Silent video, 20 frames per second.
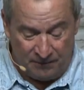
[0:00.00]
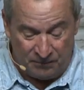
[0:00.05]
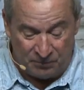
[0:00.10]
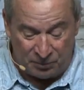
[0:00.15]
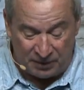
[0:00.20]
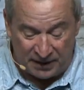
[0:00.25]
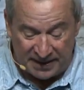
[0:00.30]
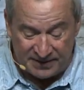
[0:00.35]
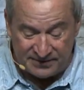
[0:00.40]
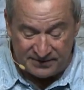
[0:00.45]

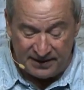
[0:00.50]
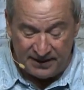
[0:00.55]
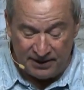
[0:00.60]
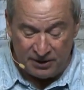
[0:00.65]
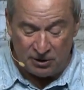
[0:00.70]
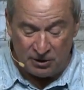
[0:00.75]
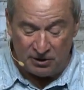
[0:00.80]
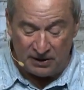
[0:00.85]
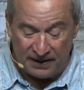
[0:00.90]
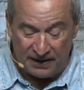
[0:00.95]
blessing
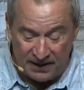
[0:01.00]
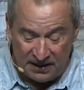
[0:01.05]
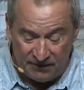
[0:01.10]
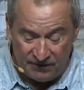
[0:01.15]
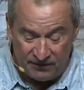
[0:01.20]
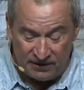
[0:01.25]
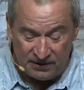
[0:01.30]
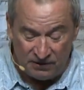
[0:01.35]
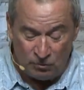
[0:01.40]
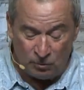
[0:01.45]
her
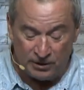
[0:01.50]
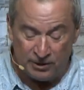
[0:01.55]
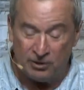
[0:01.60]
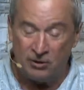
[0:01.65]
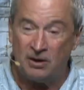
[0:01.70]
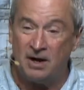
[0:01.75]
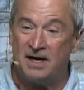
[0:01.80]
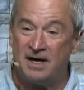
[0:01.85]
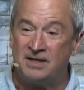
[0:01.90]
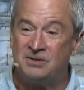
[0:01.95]
even when her
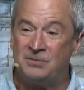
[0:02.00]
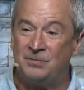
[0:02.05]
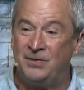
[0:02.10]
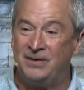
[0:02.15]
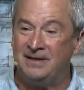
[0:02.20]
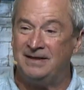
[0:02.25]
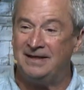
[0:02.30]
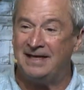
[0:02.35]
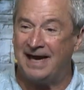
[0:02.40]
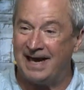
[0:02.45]

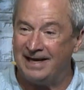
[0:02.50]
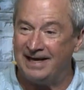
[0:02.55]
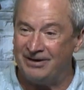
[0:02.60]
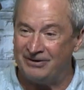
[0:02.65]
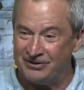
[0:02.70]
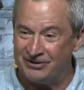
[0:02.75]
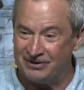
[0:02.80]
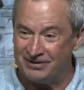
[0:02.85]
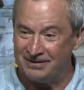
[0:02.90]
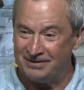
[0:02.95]
husband
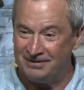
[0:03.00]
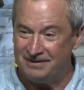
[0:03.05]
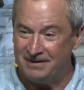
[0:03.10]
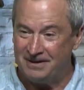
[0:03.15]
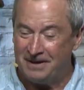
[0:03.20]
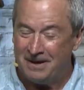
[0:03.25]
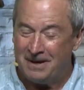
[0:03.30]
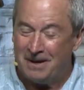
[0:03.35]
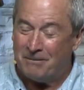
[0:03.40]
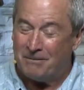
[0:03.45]
hated her.
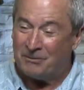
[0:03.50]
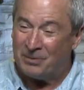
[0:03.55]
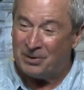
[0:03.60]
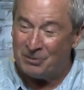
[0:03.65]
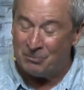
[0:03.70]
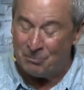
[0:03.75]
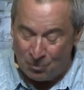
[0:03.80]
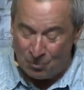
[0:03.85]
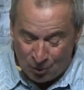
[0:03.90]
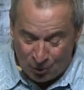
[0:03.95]
But
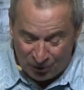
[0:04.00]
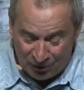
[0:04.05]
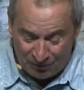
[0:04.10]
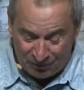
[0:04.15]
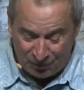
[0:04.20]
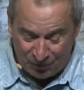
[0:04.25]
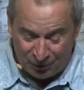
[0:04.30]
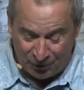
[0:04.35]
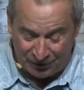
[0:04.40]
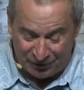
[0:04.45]
more
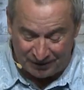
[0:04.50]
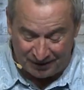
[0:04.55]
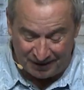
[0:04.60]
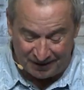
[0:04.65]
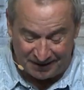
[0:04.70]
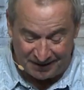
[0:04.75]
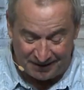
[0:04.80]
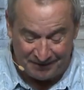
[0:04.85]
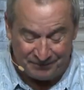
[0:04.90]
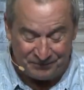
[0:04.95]

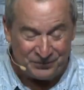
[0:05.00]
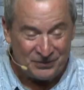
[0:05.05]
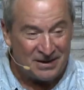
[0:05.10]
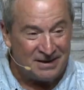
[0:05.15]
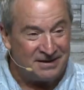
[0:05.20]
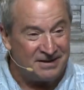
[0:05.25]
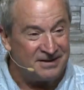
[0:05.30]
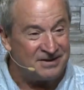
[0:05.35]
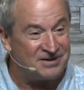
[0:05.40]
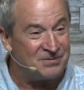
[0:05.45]
importantly,
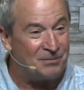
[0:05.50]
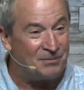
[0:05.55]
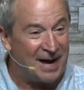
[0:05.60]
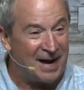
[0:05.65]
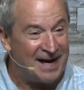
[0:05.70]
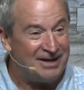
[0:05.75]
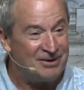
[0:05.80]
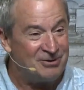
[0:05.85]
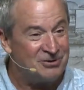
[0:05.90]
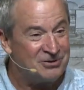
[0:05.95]

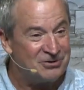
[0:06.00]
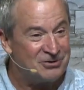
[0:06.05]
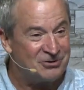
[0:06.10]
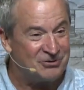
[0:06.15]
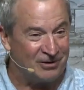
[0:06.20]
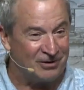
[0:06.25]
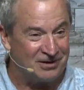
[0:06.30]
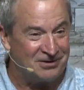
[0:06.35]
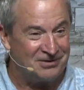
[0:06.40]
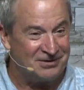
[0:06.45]
despite her
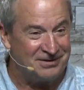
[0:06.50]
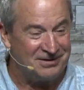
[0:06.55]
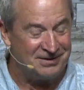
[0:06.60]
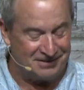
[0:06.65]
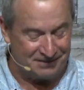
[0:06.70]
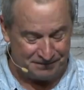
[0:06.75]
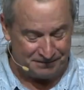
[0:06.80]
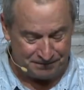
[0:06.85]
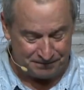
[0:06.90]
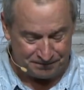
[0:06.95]
struggles,